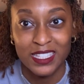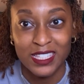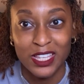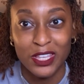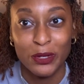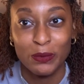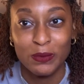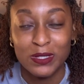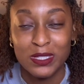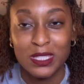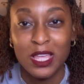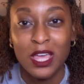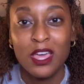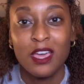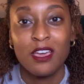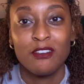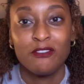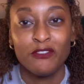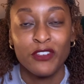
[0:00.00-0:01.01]
It was
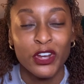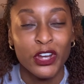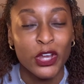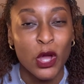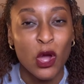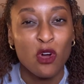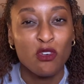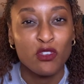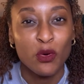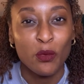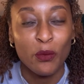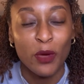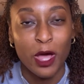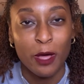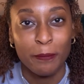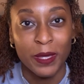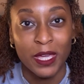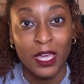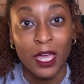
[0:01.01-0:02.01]
very
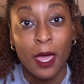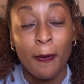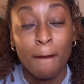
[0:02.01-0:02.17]
overwhelming,